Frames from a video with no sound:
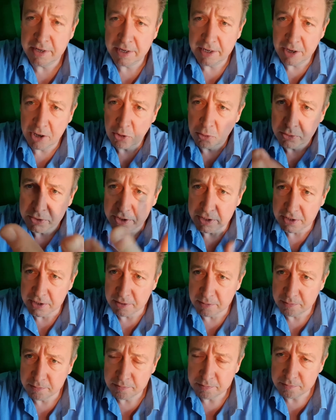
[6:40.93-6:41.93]
holding
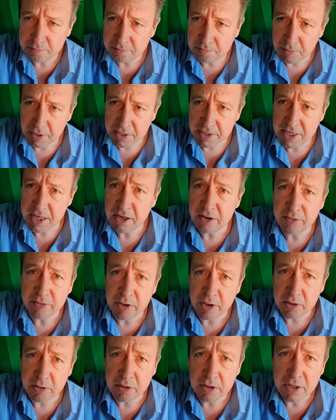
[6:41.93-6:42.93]
my
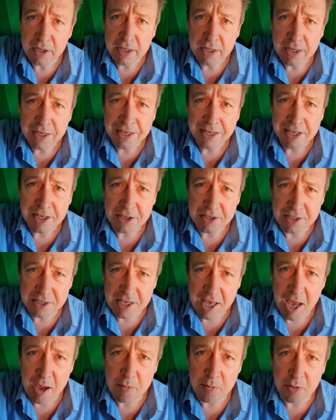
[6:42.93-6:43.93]
telephone as a
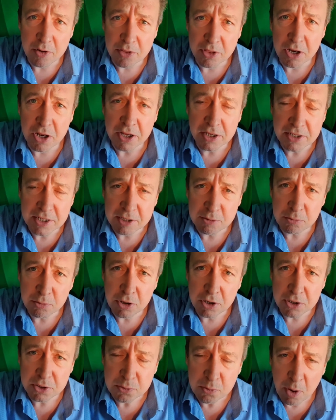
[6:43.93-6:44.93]
camera, the lighting
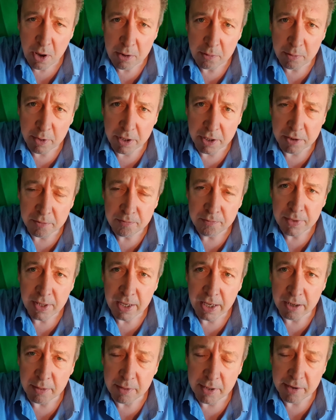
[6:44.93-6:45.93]
works quite well.
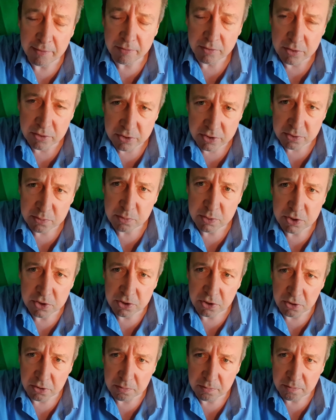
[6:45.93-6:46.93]
I haven't got it switched
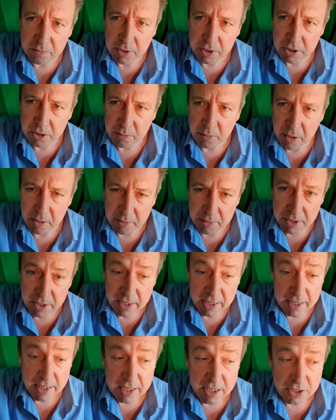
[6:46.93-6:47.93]
on at the moment.
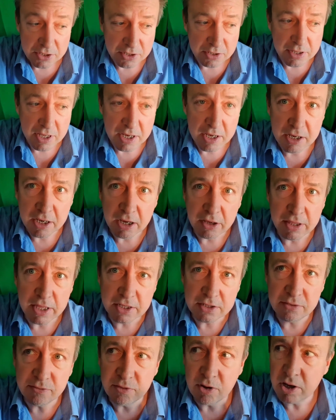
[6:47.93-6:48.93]
So there you go. That's a
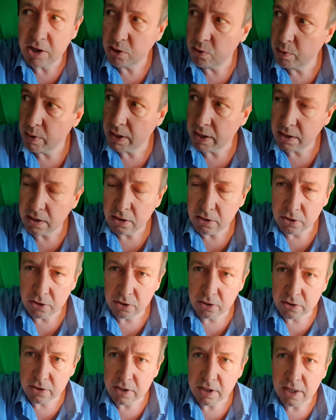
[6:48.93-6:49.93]
very quick look
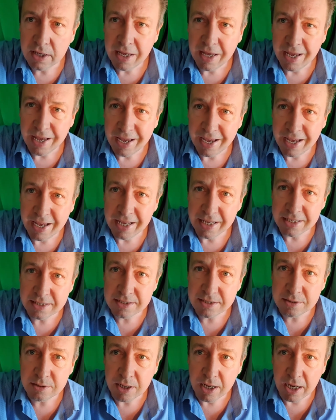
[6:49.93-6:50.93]
at
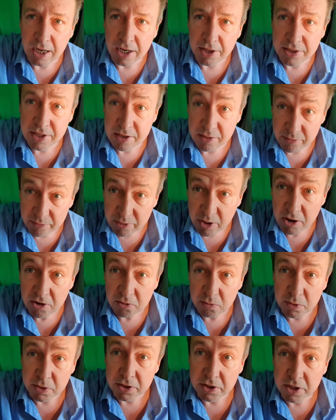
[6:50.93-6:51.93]
the
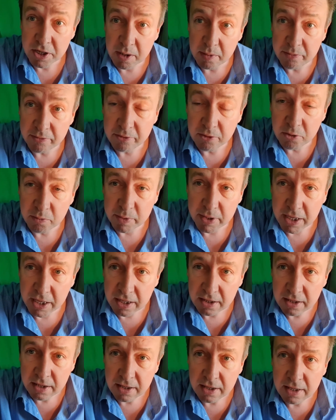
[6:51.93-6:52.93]
environment that I'm filming in,
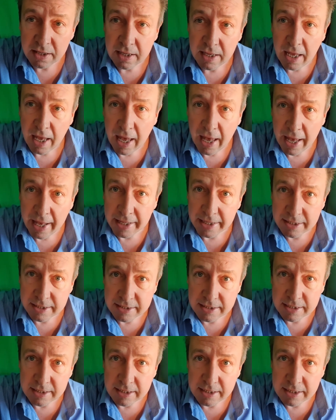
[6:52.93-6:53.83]
and